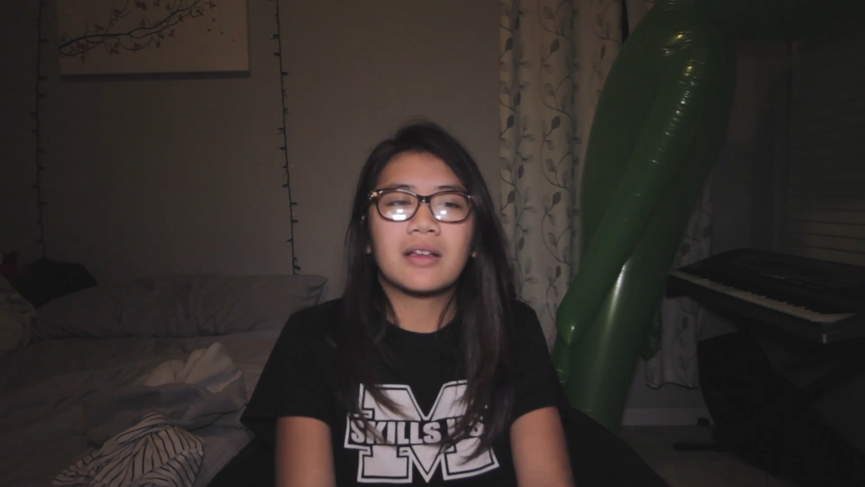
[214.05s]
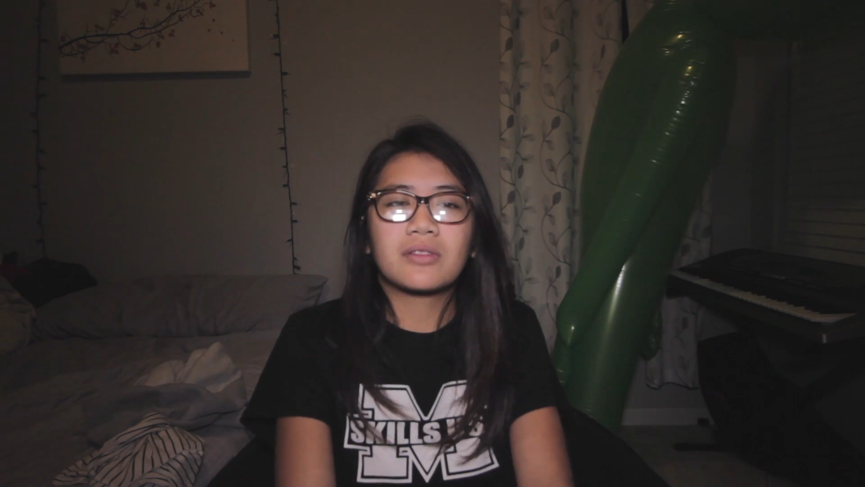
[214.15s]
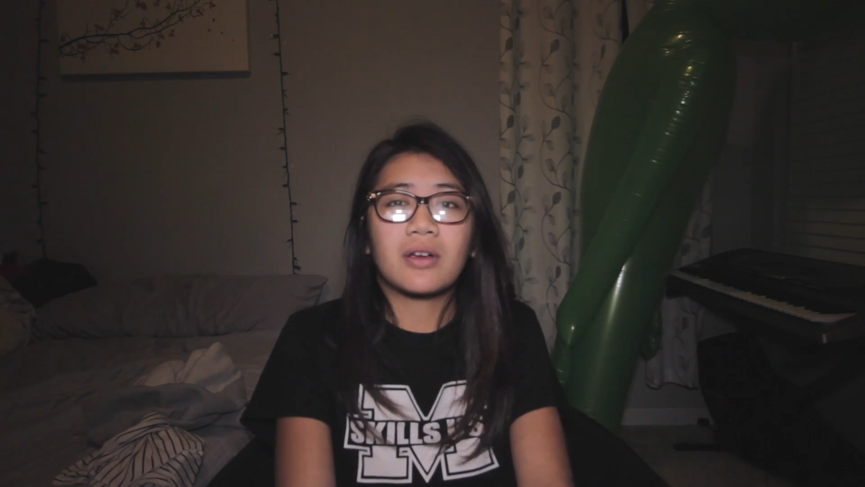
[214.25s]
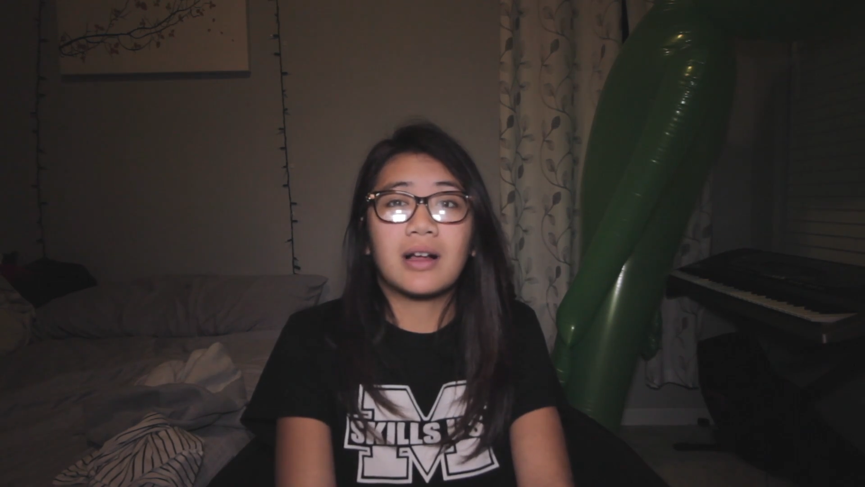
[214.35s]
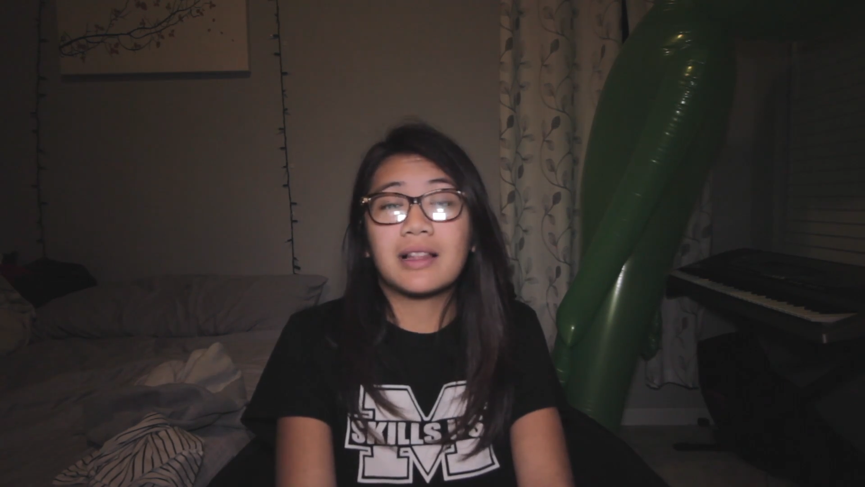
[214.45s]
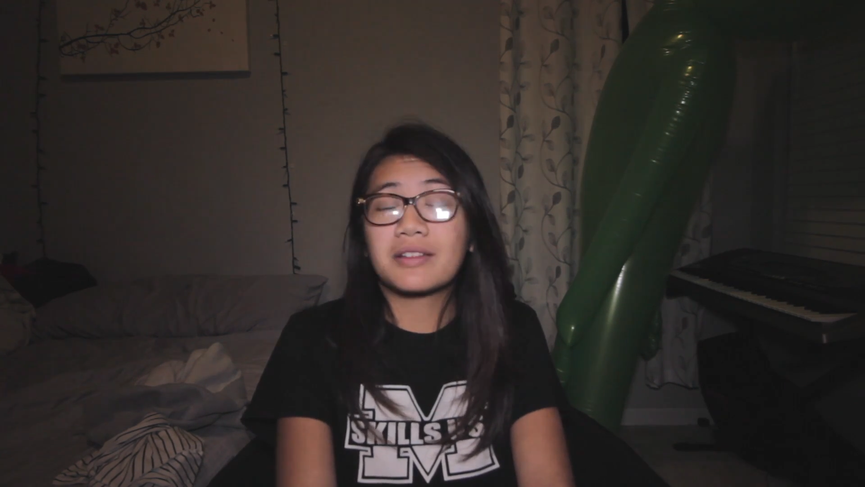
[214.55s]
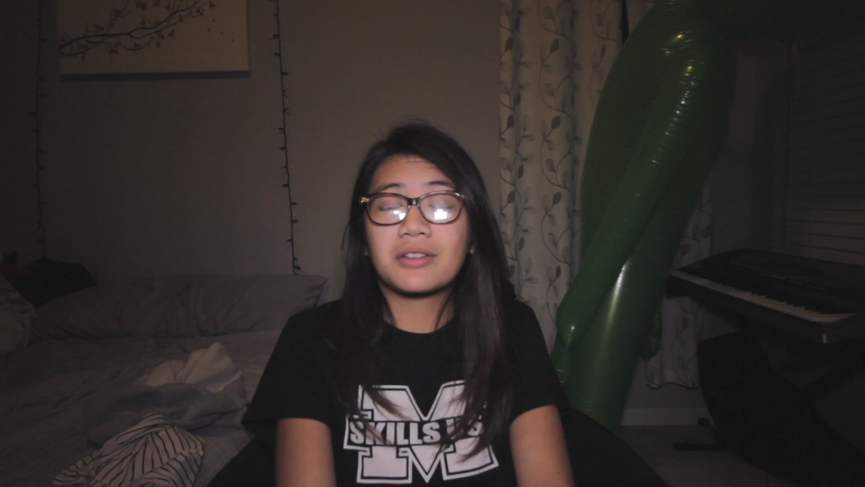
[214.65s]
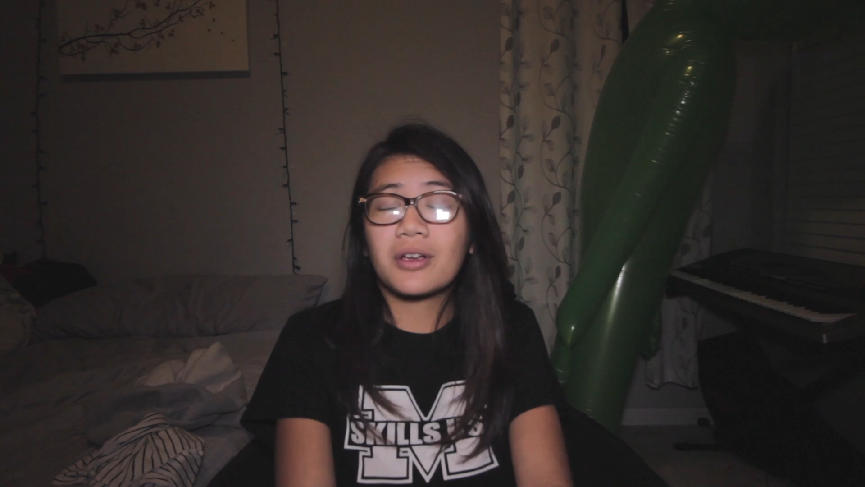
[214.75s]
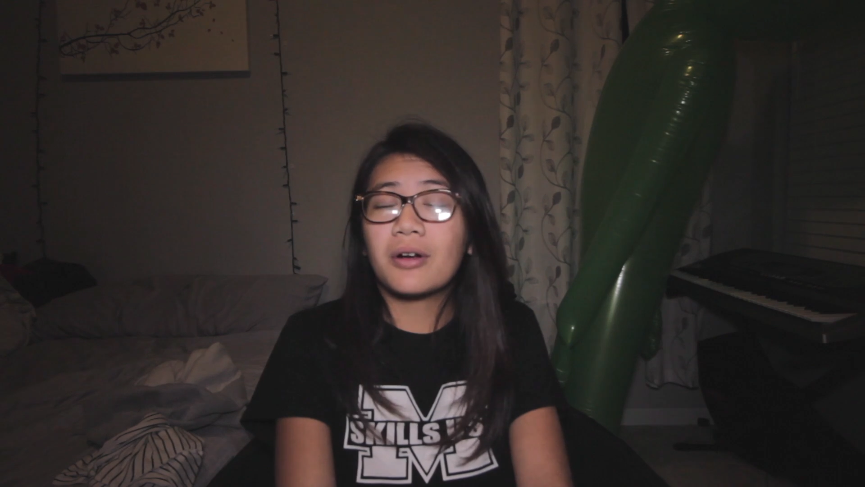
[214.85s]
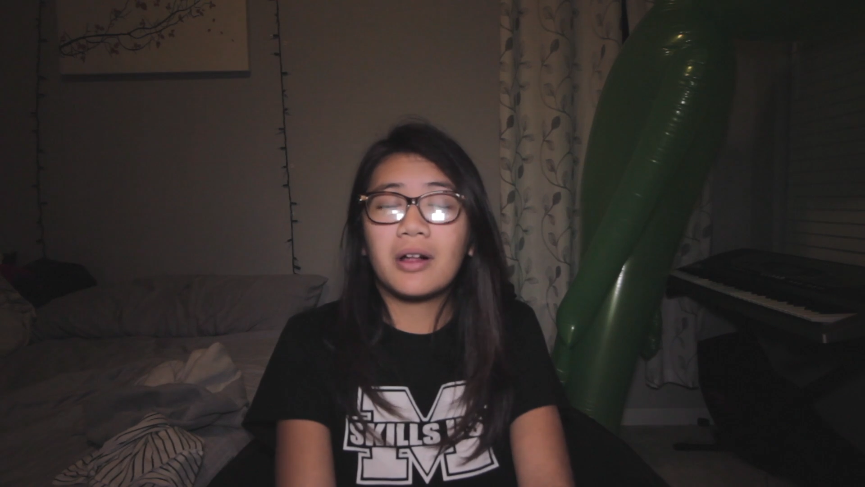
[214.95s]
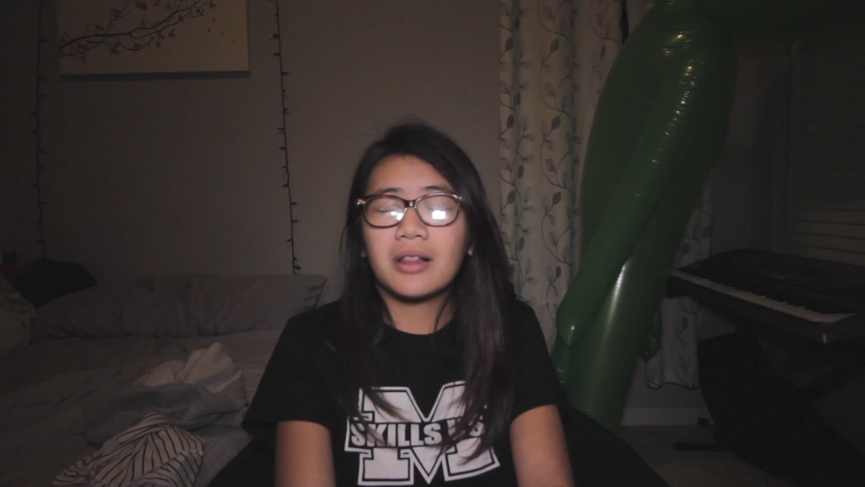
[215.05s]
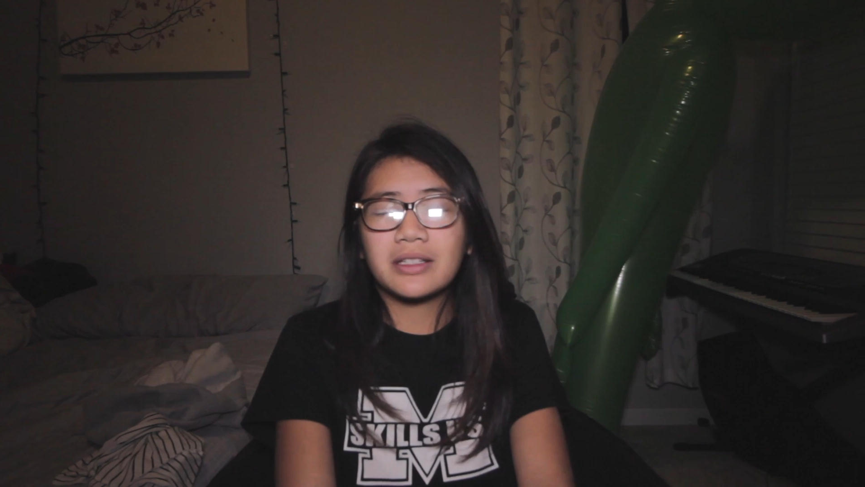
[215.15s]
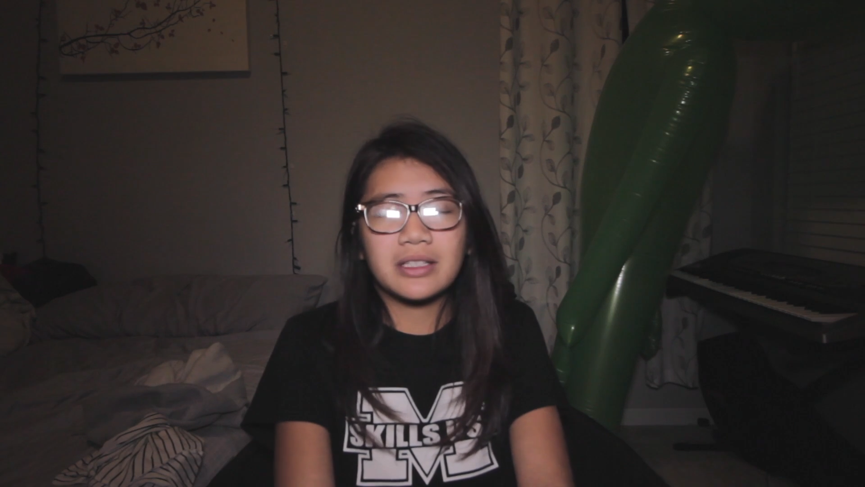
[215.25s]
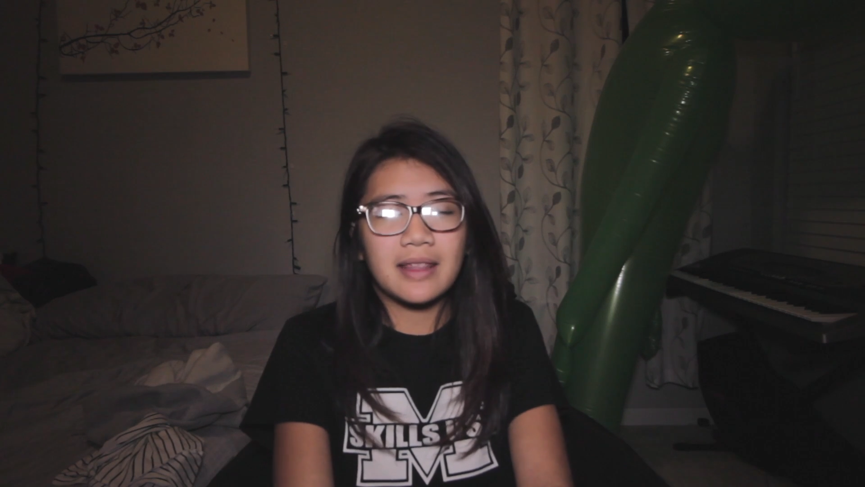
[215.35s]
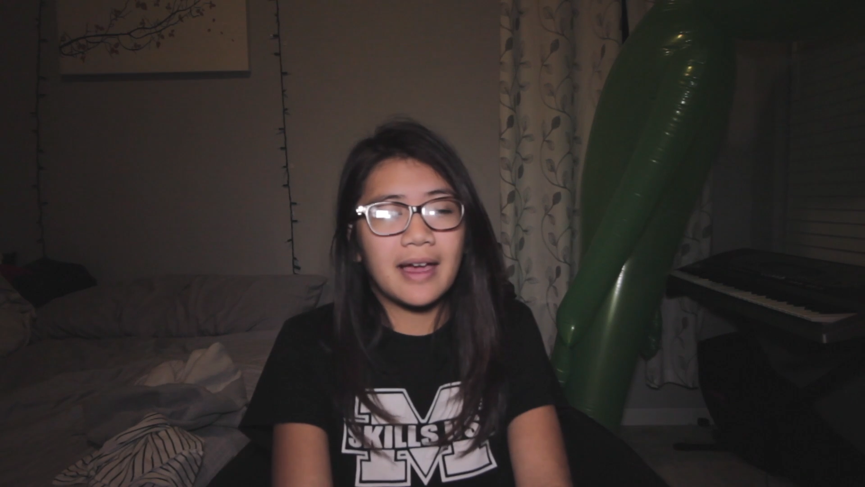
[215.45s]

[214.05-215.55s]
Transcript: So I'll go all into